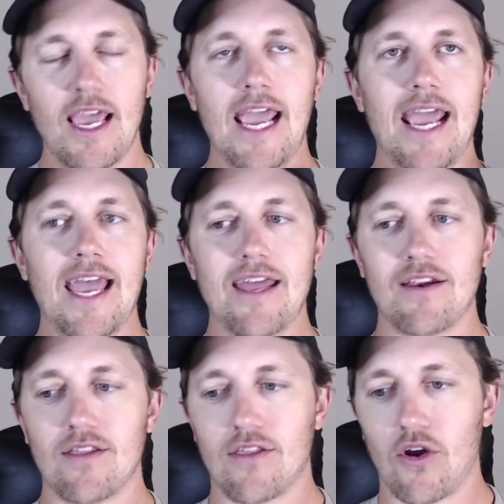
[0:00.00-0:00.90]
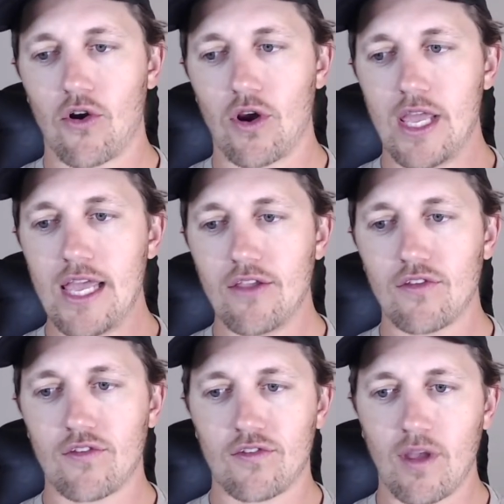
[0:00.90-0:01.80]
and there
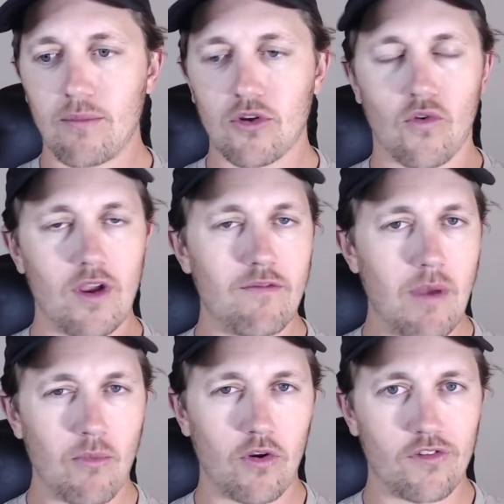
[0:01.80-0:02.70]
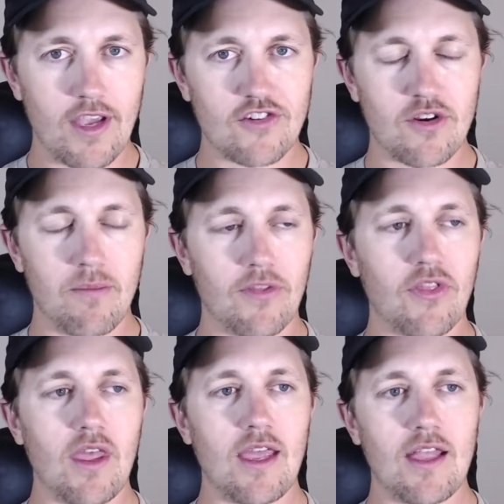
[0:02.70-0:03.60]
is some degree of memorization, but
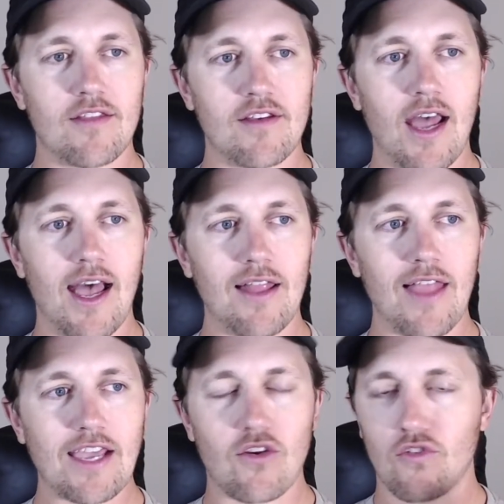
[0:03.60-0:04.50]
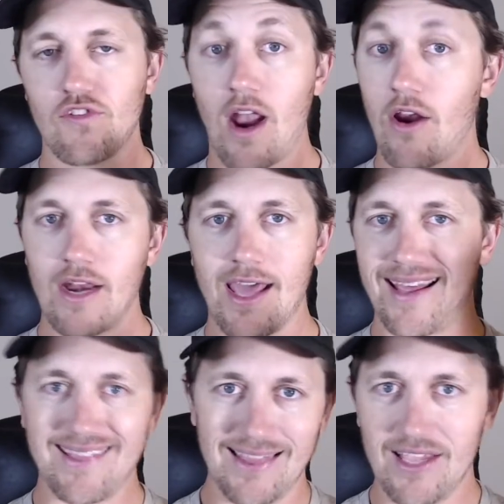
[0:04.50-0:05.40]
it's not like you're staring at a
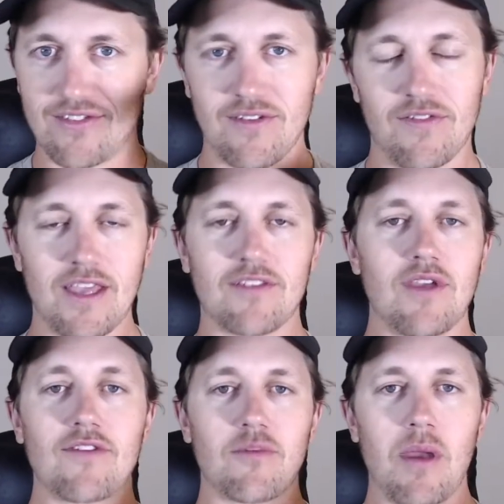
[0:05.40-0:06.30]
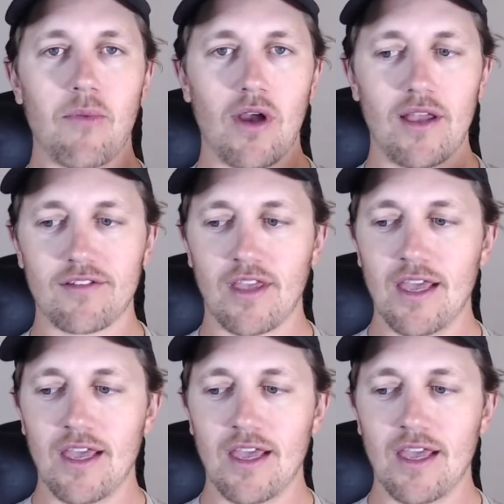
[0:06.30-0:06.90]
list of things you have to memorize.